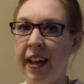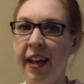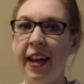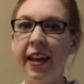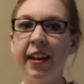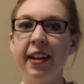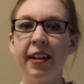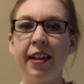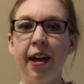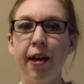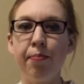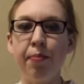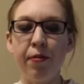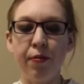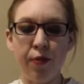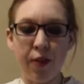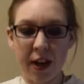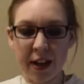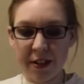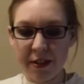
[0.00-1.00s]
and a cup
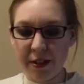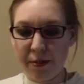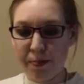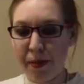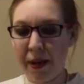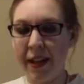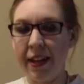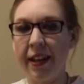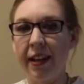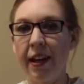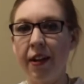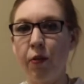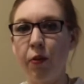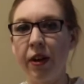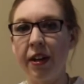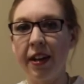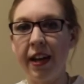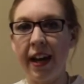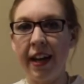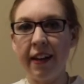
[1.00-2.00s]
of water depending on
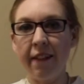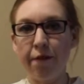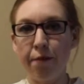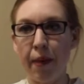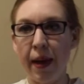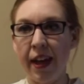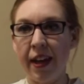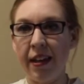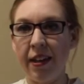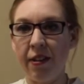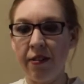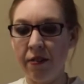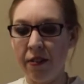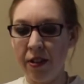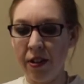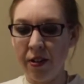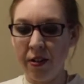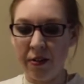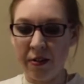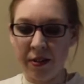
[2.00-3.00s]
what kind of paint you
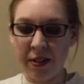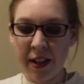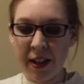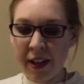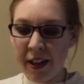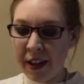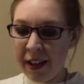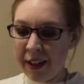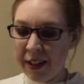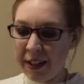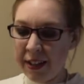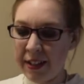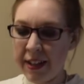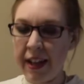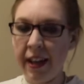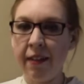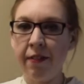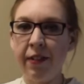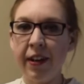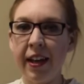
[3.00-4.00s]
use.
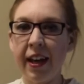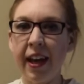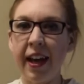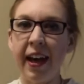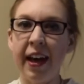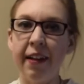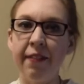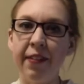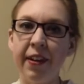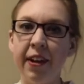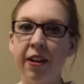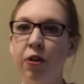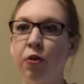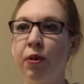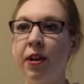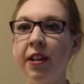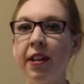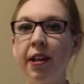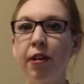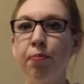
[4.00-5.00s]
Today we have
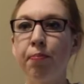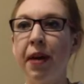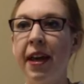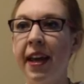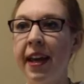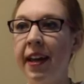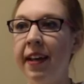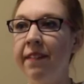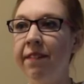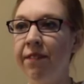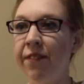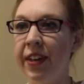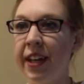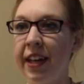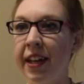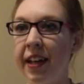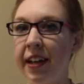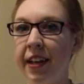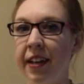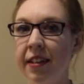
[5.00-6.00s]
acrylic paint
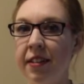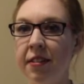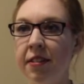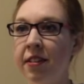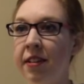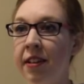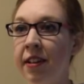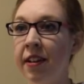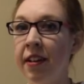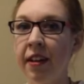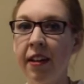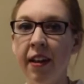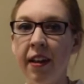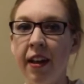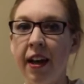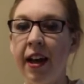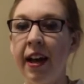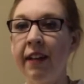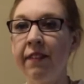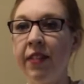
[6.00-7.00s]
because
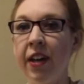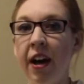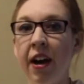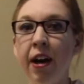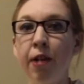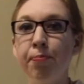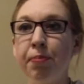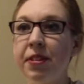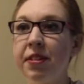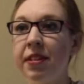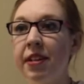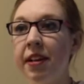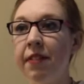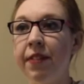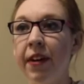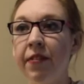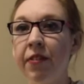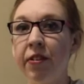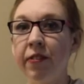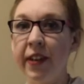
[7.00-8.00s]
I'm the opposite
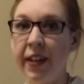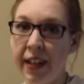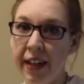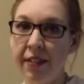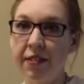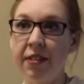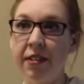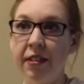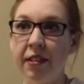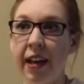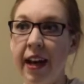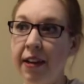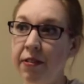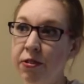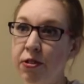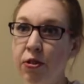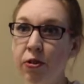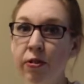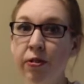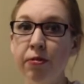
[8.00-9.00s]
of everyone else's
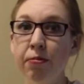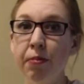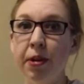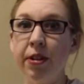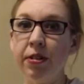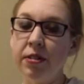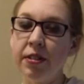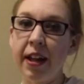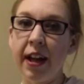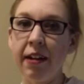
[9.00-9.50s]
household. Most